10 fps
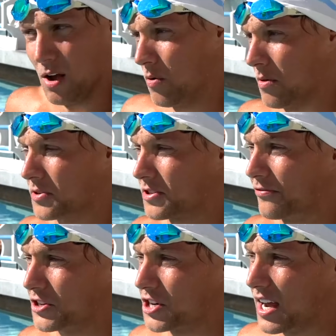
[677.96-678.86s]
one of the most
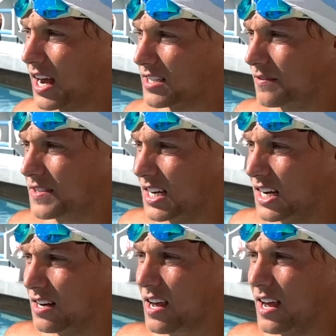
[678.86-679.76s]
efficient guys I've
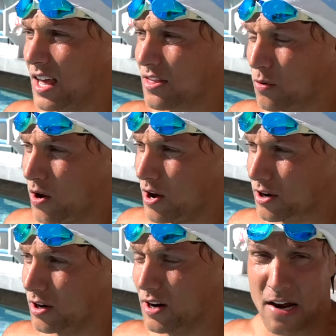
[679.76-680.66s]
seen in the water.